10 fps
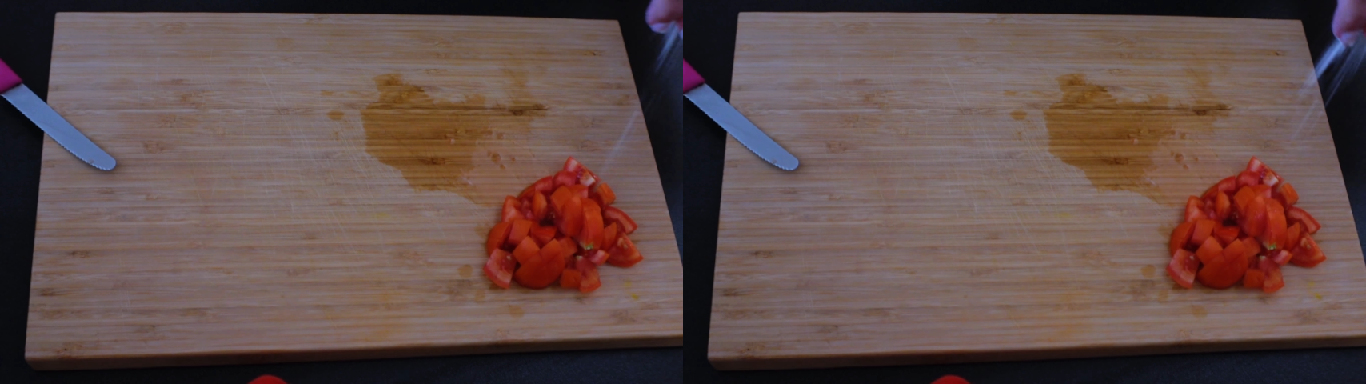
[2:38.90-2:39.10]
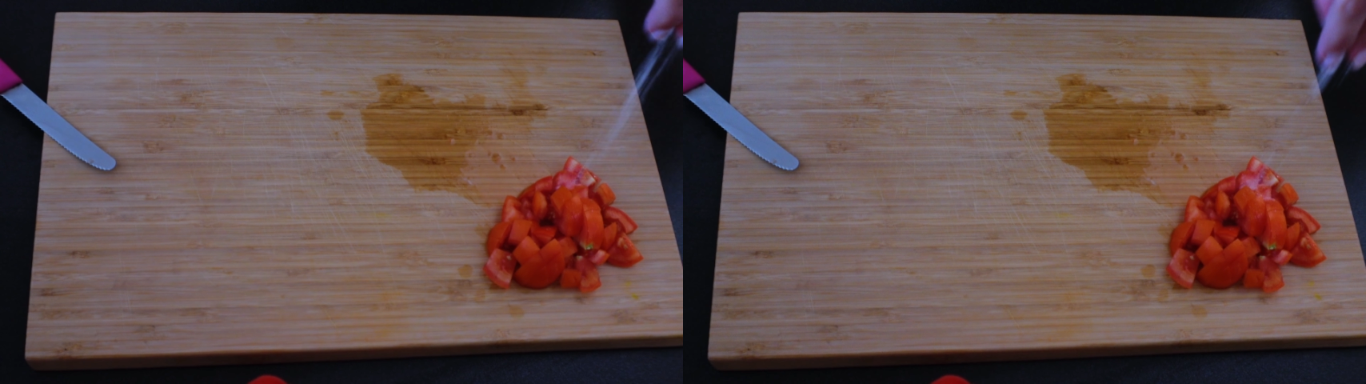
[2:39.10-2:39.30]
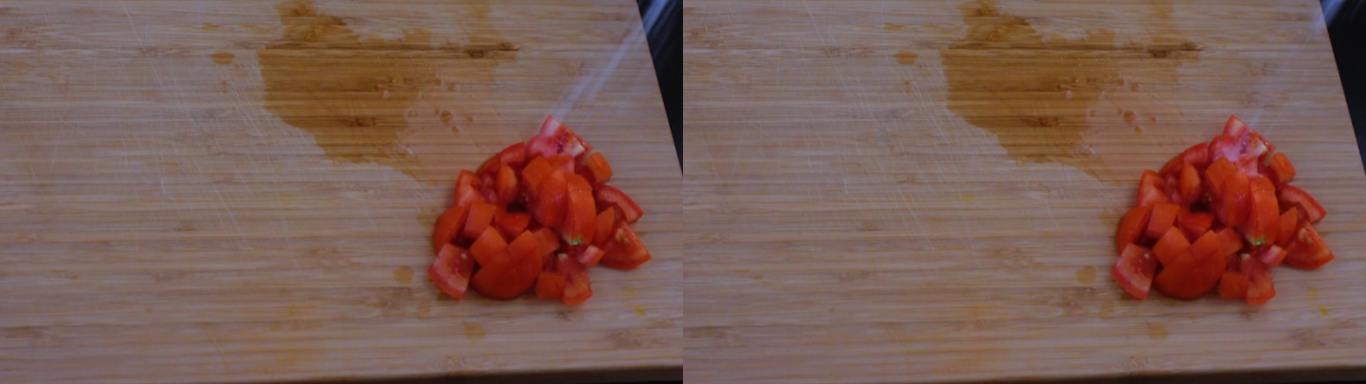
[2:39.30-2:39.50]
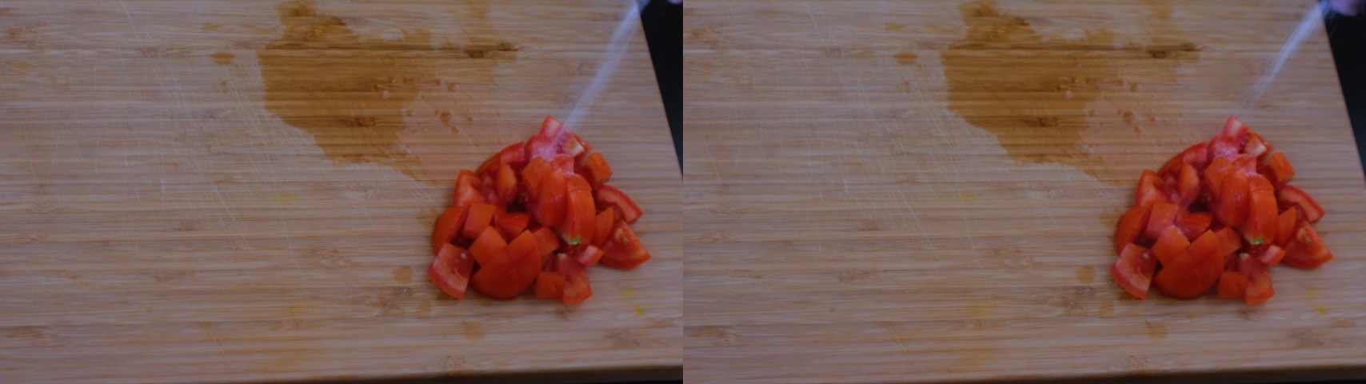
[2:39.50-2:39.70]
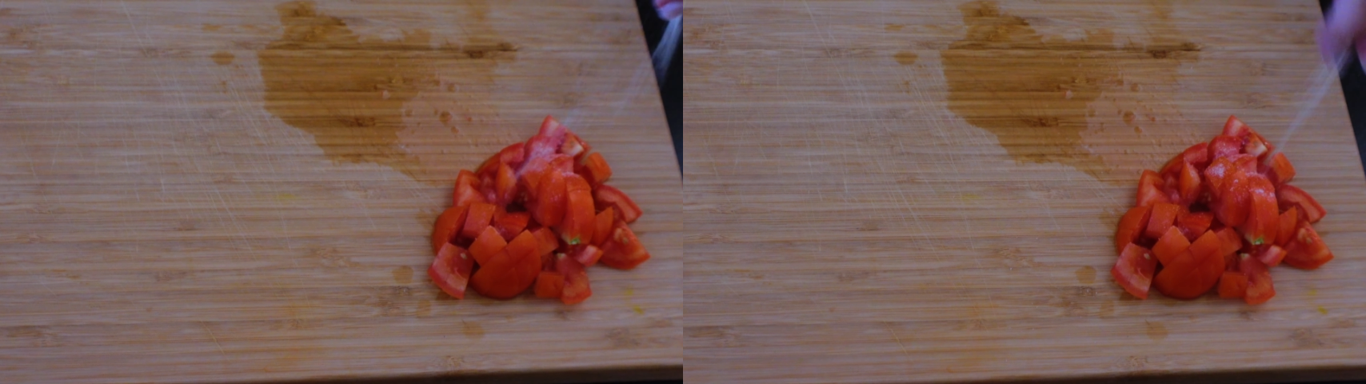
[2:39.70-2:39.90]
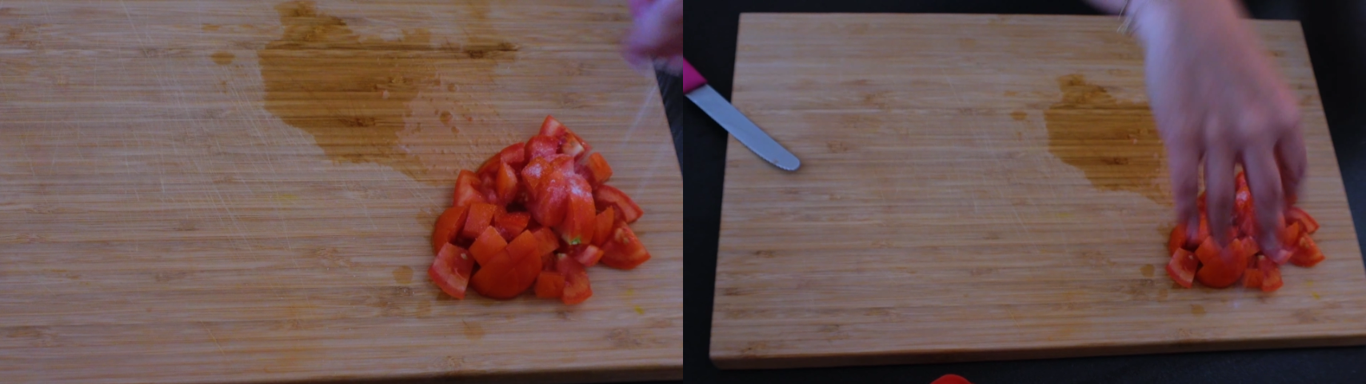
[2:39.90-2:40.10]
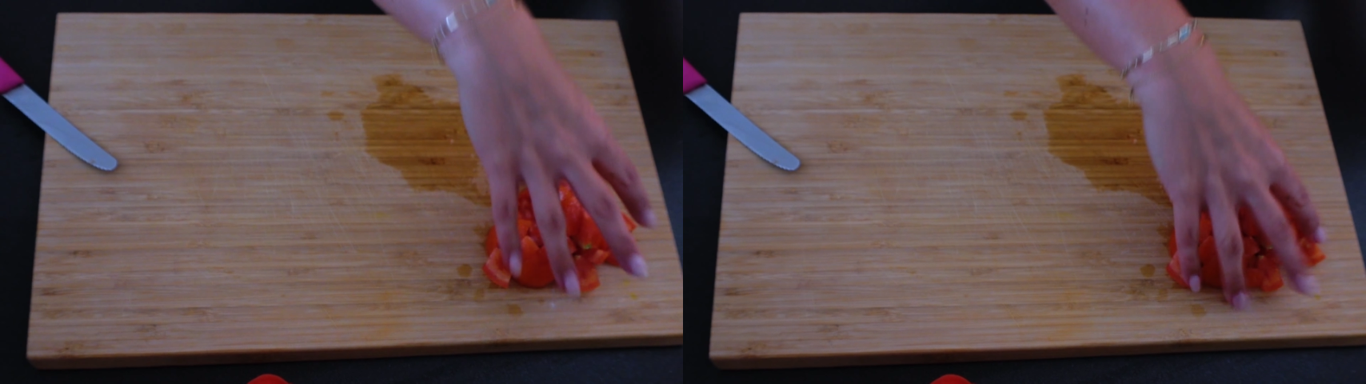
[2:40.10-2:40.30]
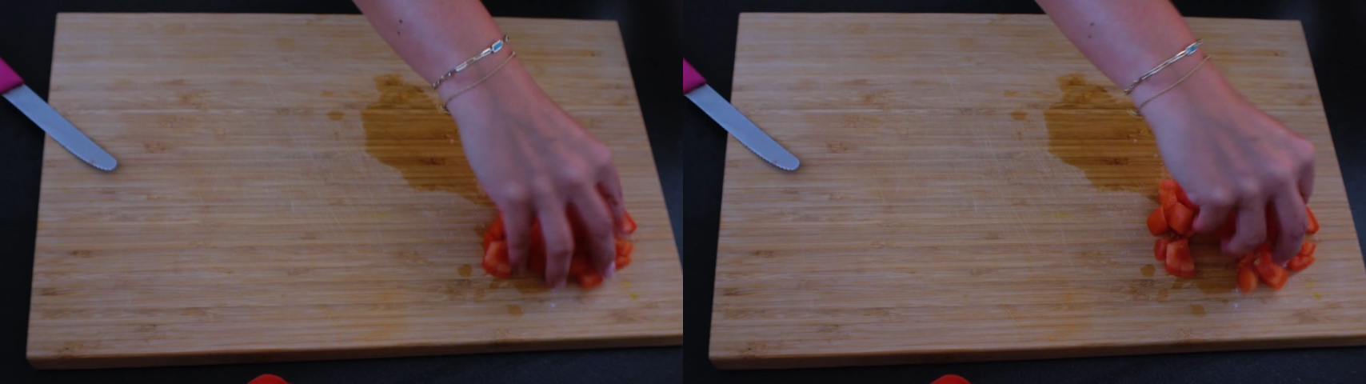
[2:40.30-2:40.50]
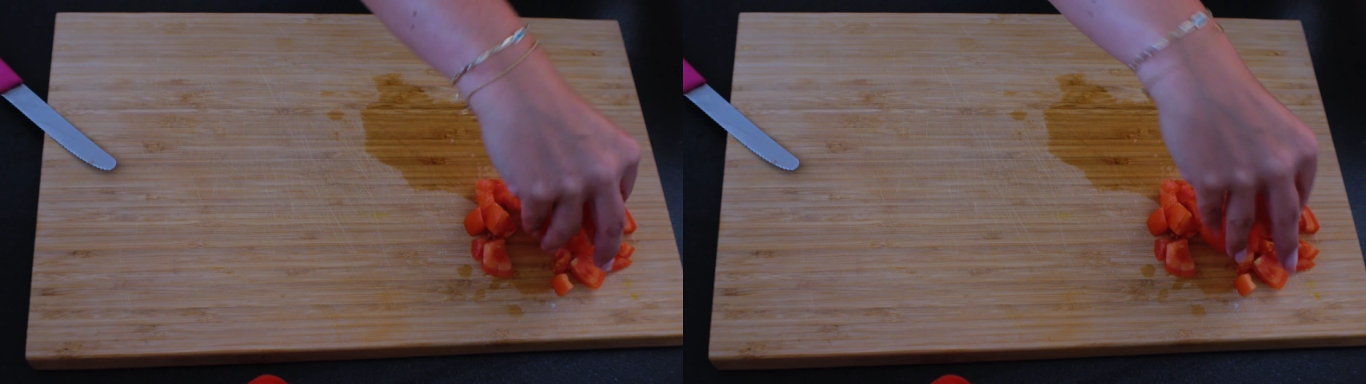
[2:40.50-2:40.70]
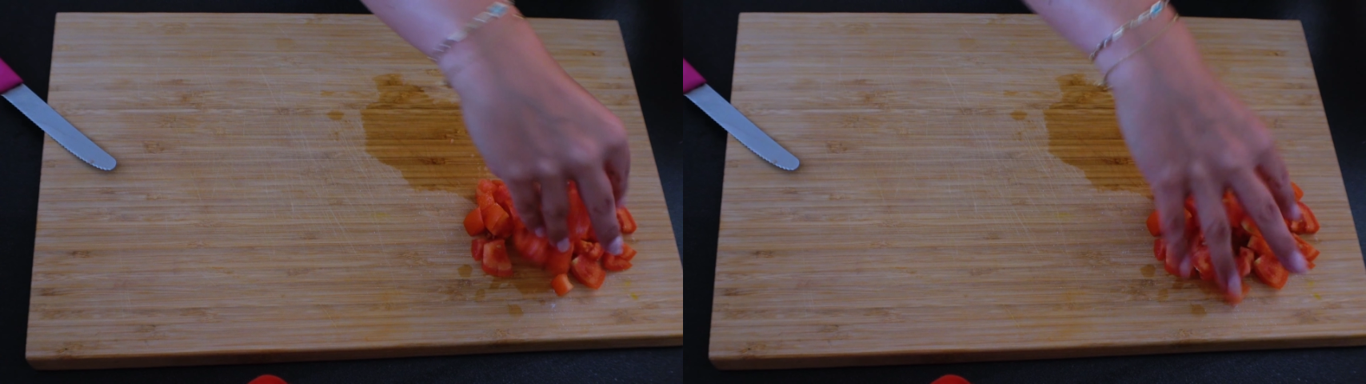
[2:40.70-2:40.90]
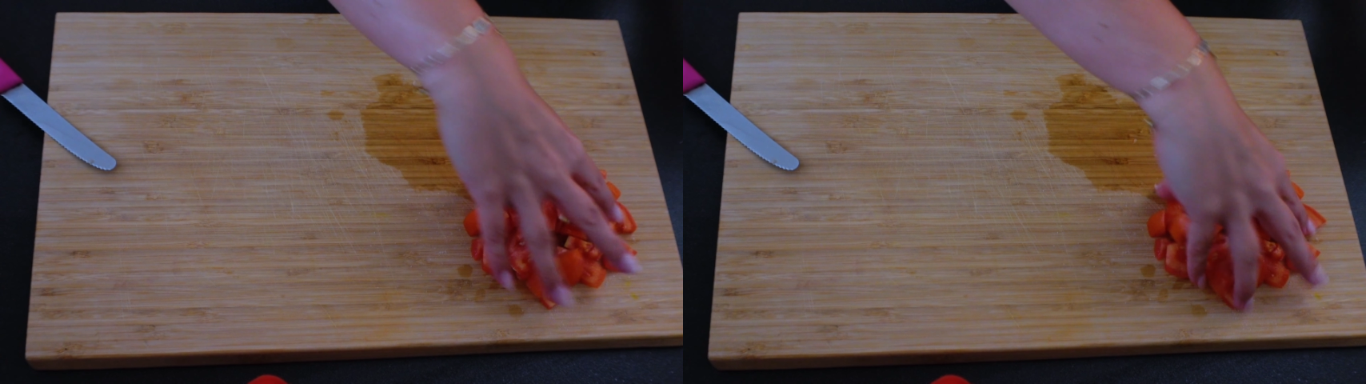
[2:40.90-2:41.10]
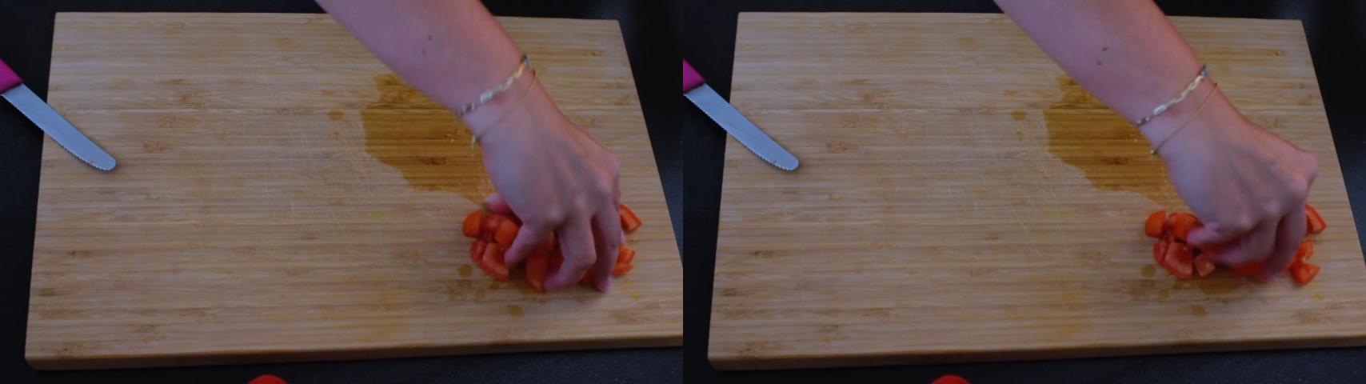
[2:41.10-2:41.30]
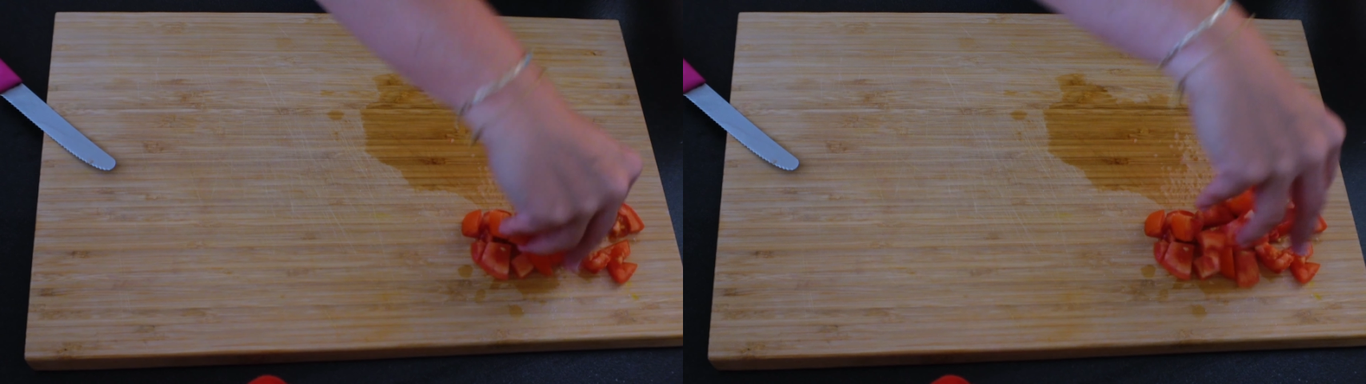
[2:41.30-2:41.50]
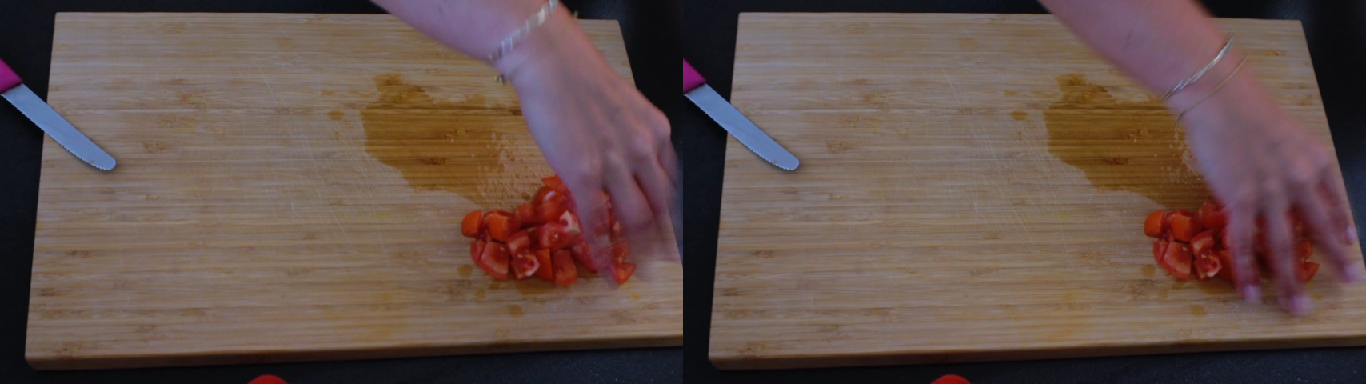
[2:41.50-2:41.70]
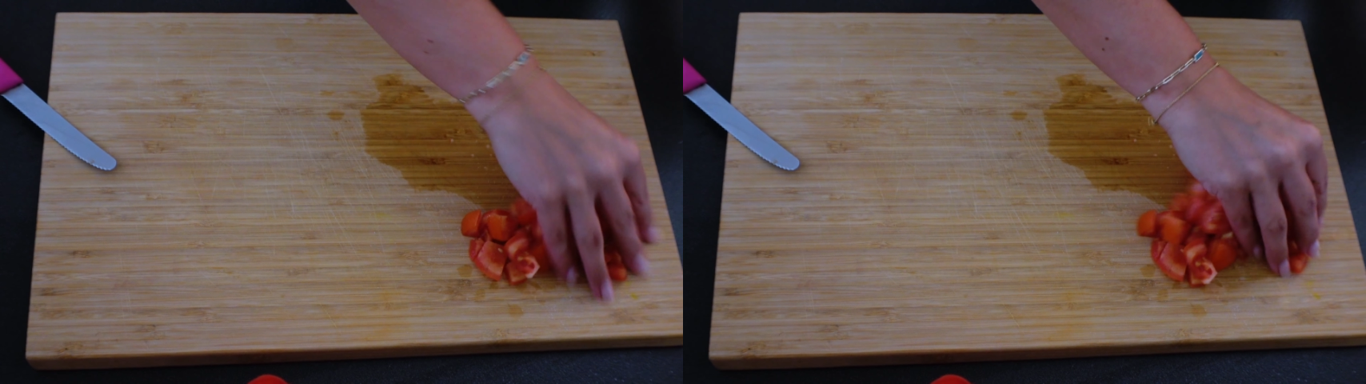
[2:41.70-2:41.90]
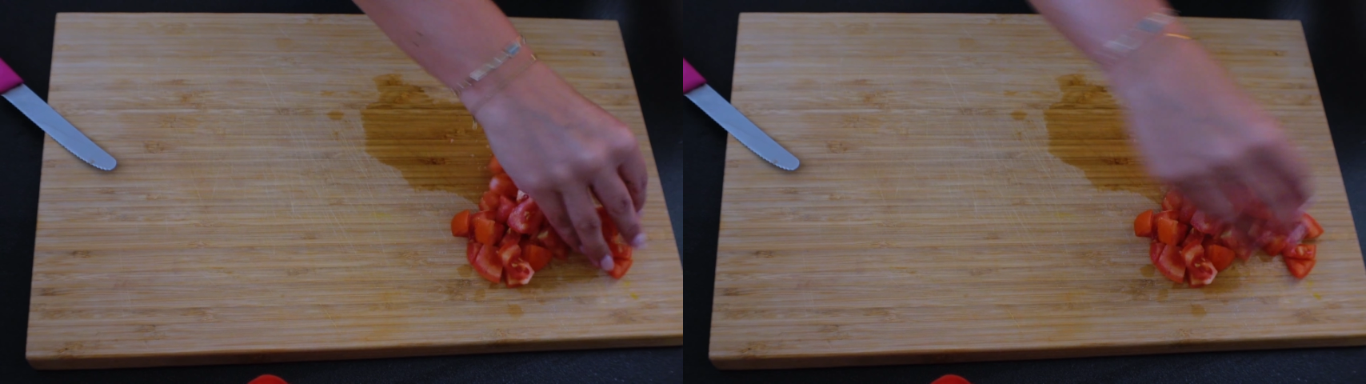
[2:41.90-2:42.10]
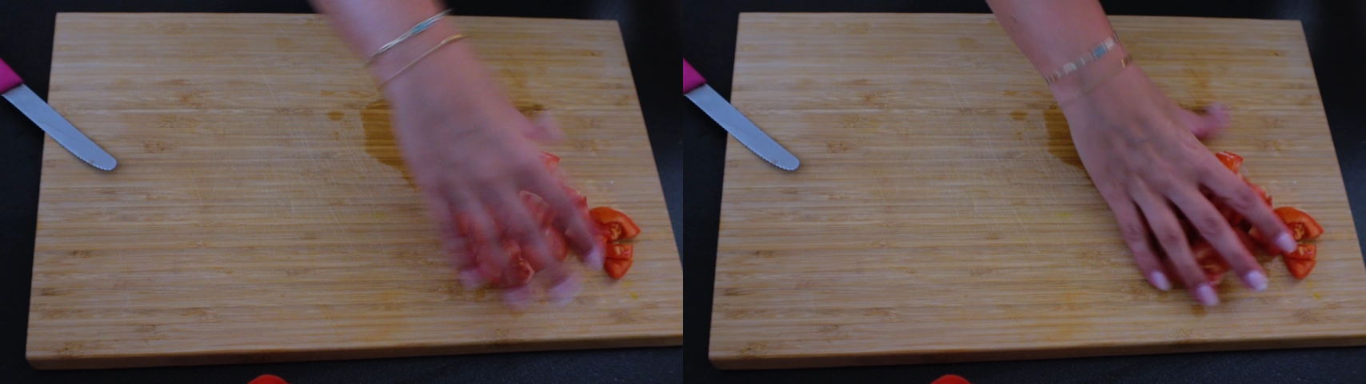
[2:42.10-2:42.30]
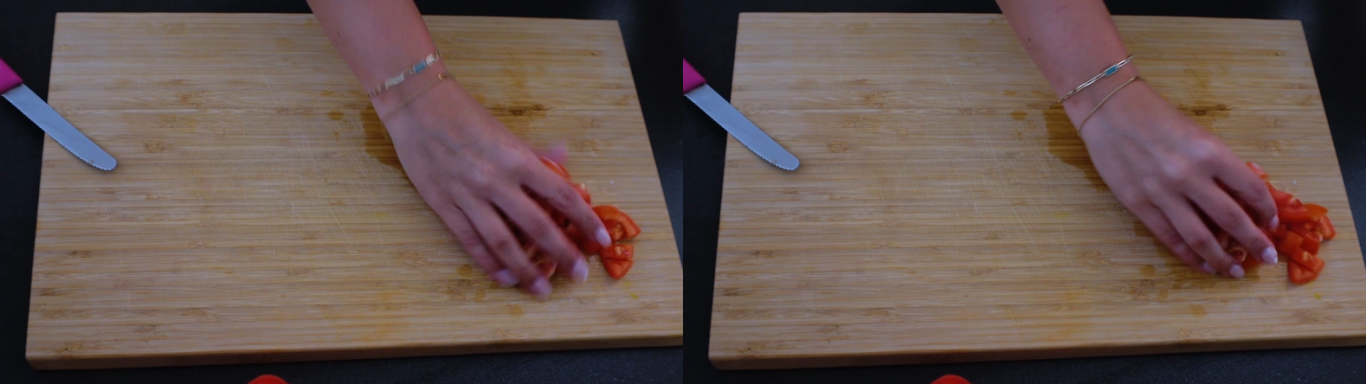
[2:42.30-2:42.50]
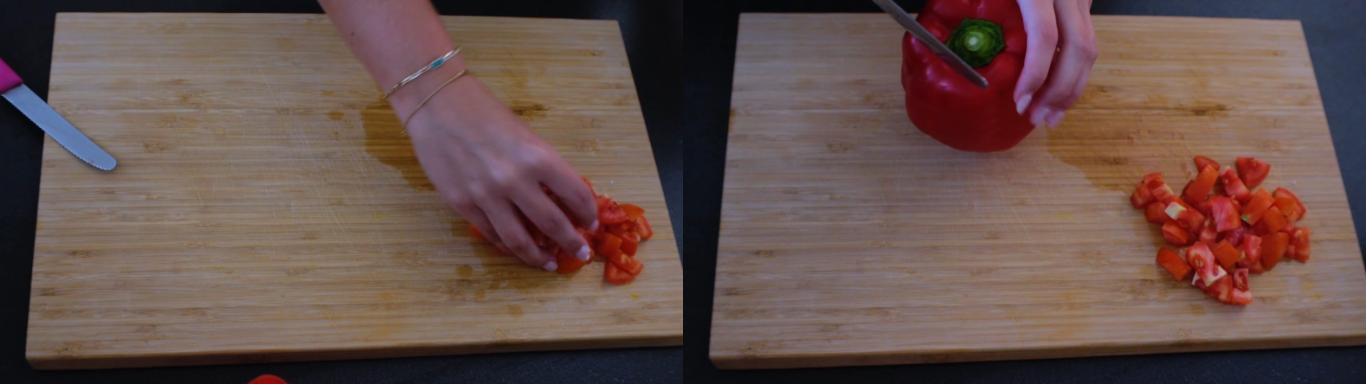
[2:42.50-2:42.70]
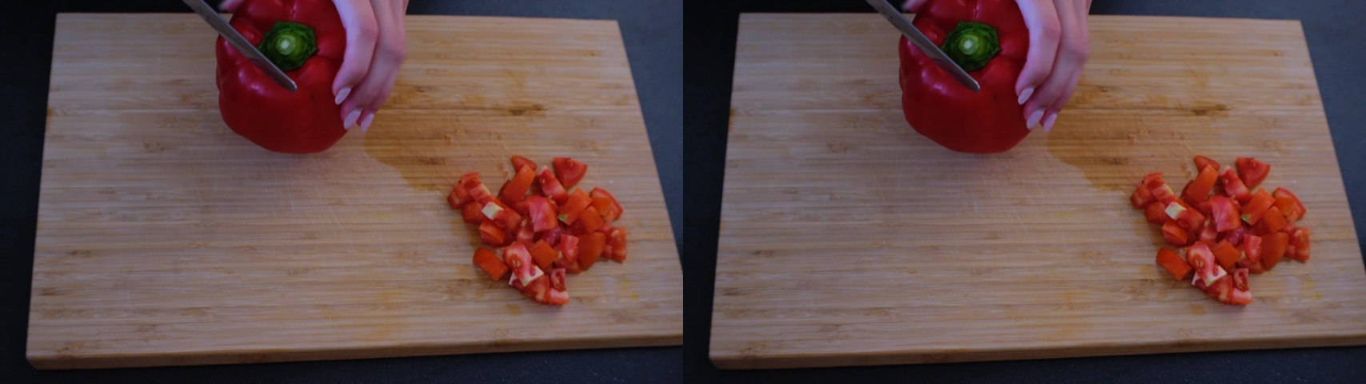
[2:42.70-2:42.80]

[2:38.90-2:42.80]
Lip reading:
(no speaker visible)